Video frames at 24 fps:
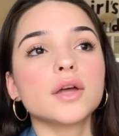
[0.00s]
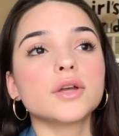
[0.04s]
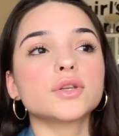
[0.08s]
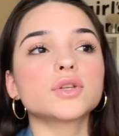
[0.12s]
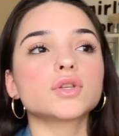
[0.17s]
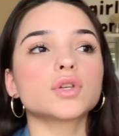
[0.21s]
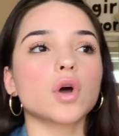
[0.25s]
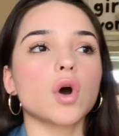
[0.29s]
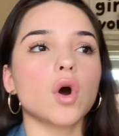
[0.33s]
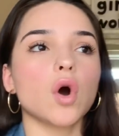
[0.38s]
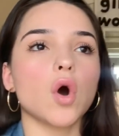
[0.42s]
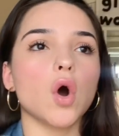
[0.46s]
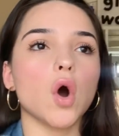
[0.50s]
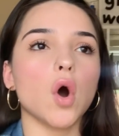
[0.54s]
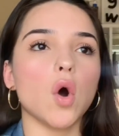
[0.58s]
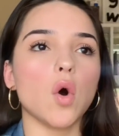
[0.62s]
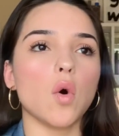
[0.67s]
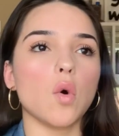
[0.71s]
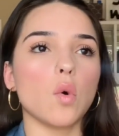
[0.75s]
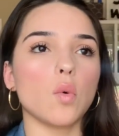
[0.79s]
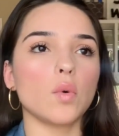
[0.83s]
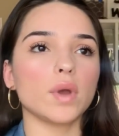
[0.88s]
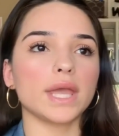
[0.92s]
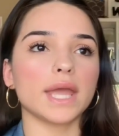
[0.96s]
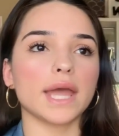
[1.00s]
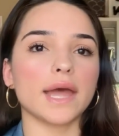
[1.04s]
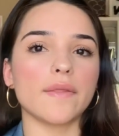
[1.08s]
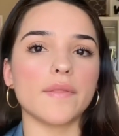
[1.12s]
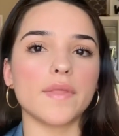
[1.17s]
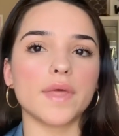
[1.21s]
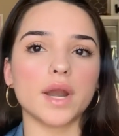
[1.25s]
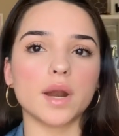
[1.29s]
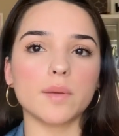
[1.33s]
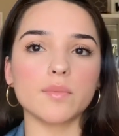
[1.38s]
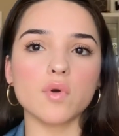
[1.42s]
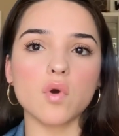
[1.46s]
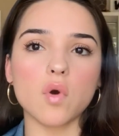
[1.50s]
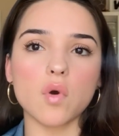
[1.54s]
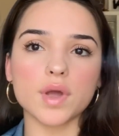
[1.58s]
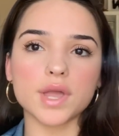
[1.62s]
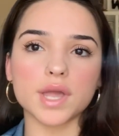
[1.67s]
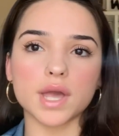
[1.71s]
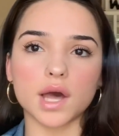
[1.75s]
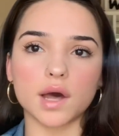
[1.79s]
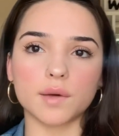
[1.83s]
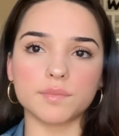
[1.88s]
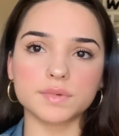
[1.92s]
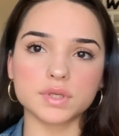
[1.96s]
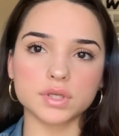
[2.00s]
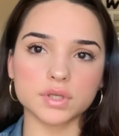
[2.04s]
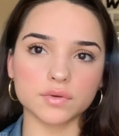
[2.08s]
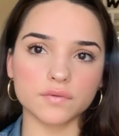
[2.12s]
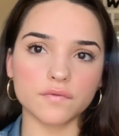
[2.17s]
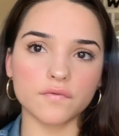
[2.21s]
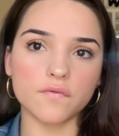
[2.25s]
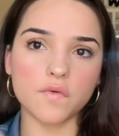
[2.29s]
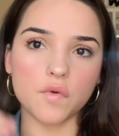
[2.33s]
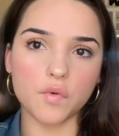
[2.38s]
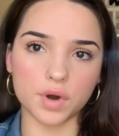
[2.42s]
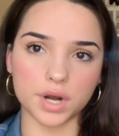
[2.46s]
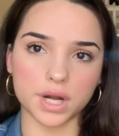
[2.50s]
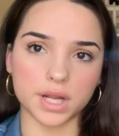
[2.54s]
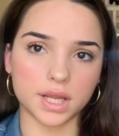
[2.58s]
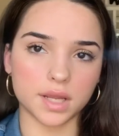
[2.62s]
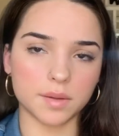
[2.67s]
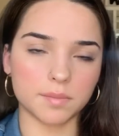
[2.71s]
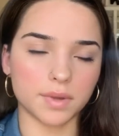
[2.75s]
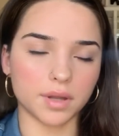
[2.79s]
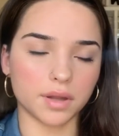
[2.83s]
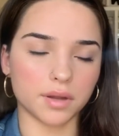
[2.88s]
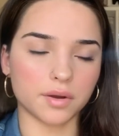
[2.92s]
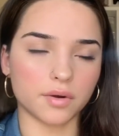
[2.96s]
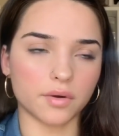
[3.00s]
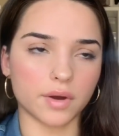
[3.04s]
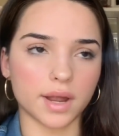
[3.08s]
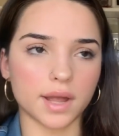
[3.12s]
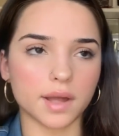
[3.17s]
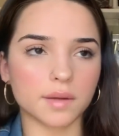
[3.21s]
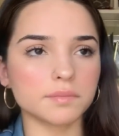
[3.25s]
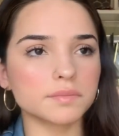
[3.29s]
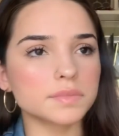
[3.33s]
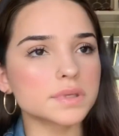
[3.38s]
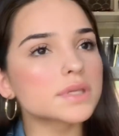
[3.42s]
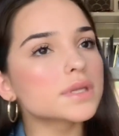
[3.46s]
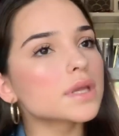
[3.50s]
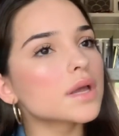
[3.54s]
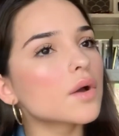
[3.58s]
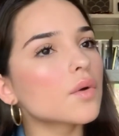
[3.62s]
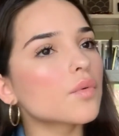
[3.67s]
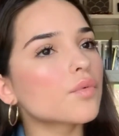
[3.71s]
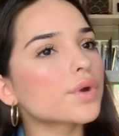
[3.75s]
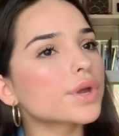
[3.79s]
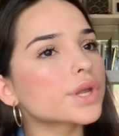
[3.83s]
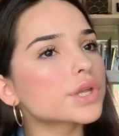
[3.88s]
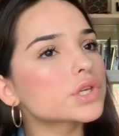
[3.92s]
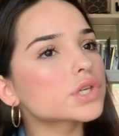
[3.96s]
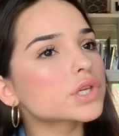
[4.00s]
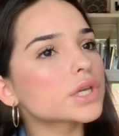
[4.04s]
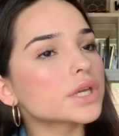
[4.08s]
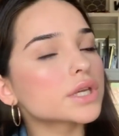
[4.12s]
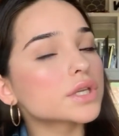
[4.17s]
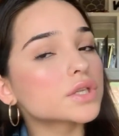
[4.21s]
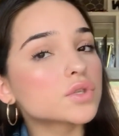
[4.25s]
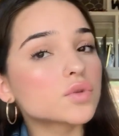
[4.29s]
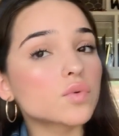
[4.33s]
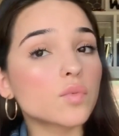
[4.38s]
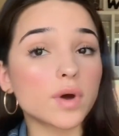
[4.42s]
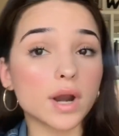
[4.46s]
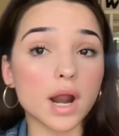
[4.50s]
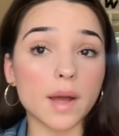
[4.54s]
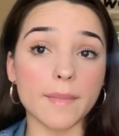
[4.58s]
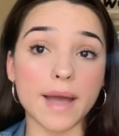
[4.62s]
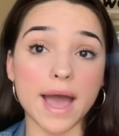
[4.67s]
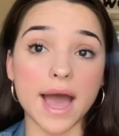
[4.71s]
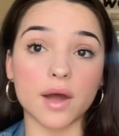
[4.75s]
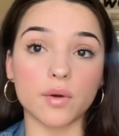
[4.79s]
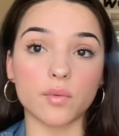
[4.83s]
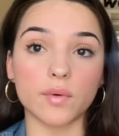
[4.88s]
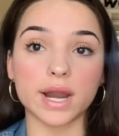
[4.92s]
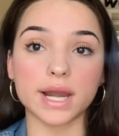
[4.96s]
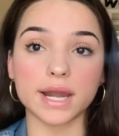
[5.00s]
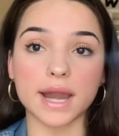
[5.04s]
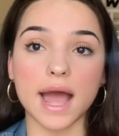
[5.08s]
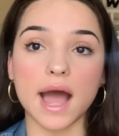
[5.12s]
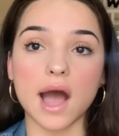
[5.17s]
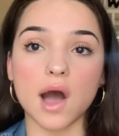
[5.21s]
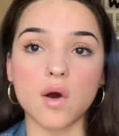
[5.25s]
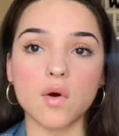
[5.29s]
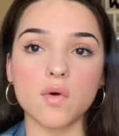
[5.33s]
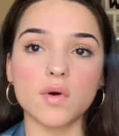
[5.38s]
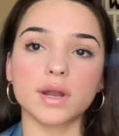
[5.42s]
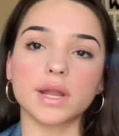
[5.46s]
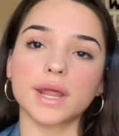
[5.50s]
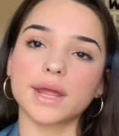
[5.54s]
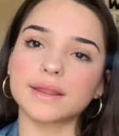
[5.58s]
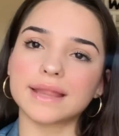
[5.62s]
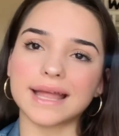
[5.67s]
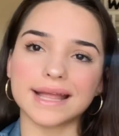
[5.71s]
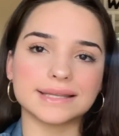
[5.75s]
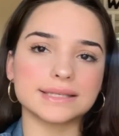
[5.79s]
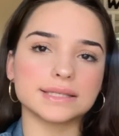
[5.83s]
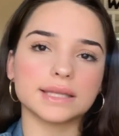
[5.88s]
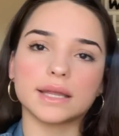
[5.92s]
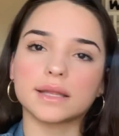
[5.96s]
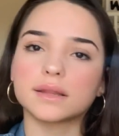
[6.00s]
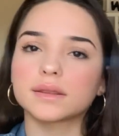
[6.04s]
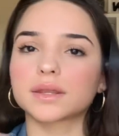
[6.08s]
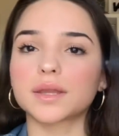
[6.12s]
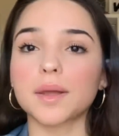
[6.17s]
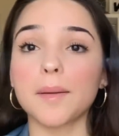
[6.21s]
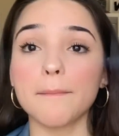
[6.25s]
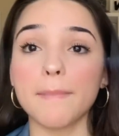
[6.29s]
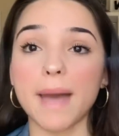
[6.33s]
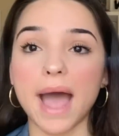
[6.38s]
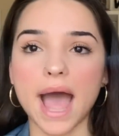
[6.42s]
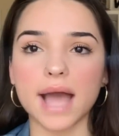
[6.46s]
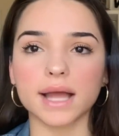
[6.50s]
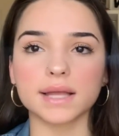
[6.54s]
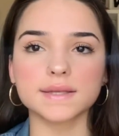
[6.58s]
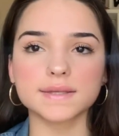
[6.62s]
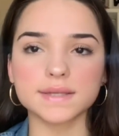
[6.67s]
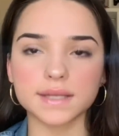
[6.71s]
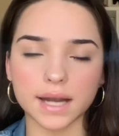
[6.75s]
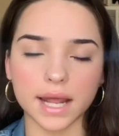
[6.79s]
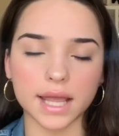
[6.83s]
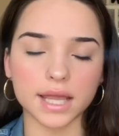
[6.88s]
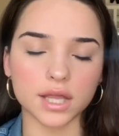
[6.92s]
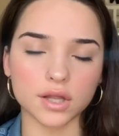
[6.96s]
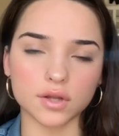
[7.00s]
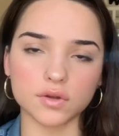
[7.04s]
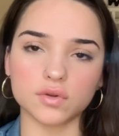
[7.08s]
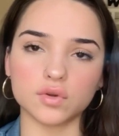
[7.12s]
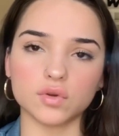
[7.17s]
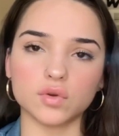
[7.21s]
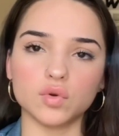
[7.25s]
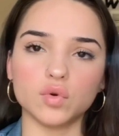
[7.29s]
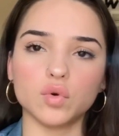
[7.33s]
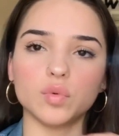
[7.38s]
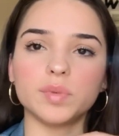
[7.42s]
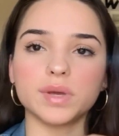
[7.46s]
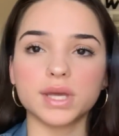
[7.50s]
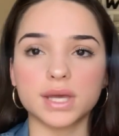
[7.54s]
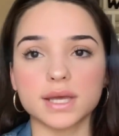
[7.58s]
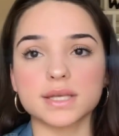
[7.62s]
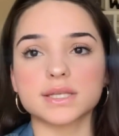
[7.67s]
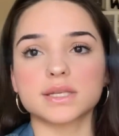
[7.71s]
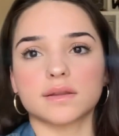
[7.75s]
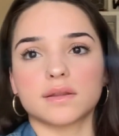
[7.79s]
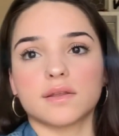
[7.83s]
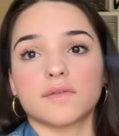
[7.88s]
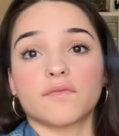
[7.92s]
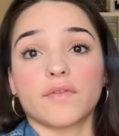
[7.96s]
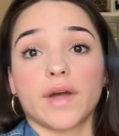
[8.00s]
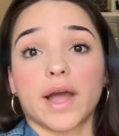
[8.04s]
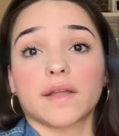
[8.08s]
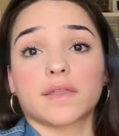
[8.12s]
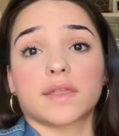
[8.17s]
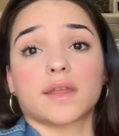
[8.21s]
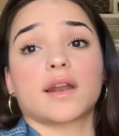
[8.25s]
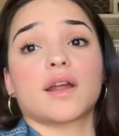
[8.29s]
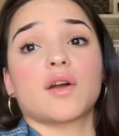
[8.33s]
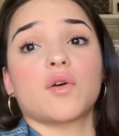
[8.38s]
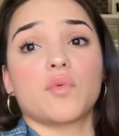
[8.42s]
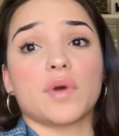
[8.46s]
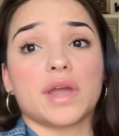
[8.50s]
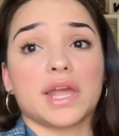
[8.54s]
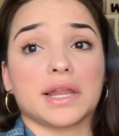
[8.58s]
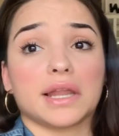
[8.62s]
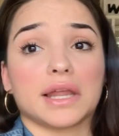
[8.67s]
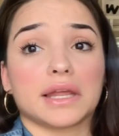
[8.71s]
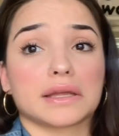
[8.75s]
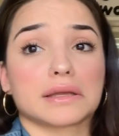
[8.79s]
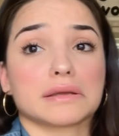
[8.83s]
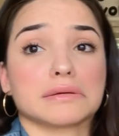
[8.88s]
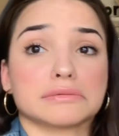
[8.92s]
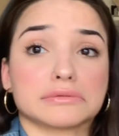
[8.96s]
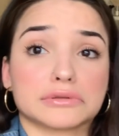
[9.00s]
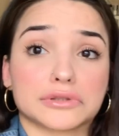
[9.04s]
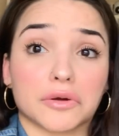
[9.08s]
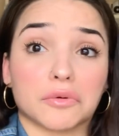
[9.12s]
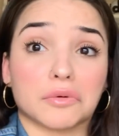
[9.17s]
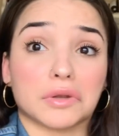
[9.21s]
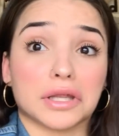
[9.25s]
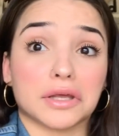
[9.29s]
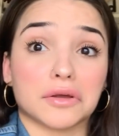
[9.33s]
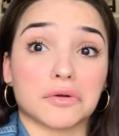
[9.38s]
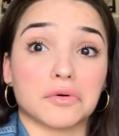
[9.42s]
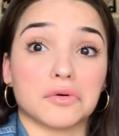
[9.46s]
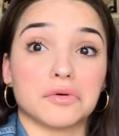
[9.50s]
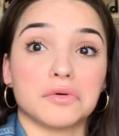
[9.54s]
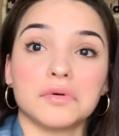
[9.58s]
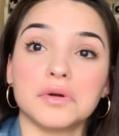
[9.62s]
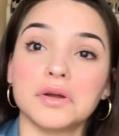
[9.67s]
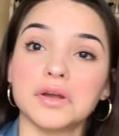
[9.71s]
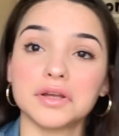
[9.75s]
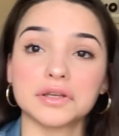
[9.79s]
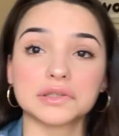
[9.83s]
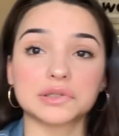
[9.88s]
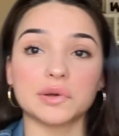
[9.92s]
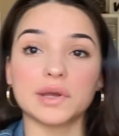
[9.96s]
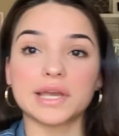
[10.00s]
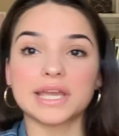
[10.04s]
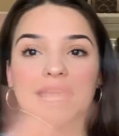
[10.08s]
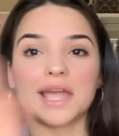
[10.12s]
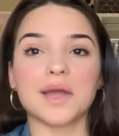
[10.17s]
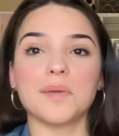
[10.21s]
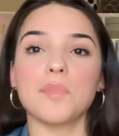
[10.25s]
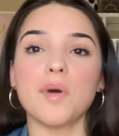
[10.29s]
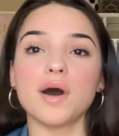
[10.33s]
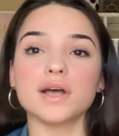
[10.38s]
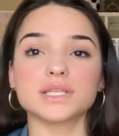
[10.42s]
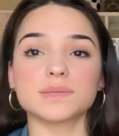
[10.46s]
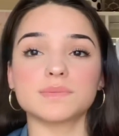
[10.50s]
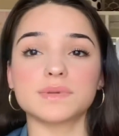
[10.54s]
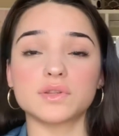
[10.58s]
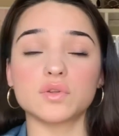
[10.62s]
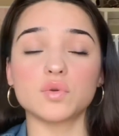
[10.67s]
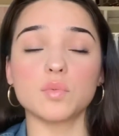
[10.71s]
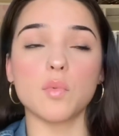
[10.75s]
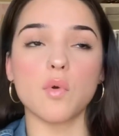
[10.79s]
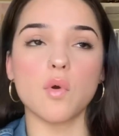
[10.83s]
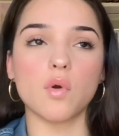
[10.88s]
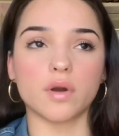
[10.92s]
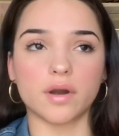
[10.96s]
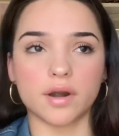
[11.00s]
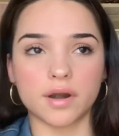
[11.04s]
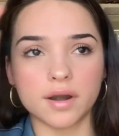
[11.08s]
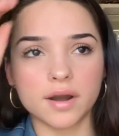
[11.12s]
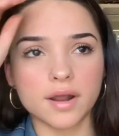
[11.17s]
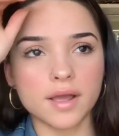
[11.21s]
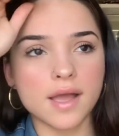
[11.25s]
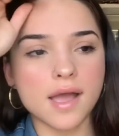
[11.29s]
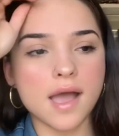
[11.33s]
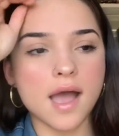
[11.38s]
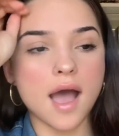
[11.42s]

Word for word: So we ended up going up to 40 milligrams, which is what I'm at right now. And like, that's like the max that I can do because of the fact that I weigh like so little. So I can't possibly do more.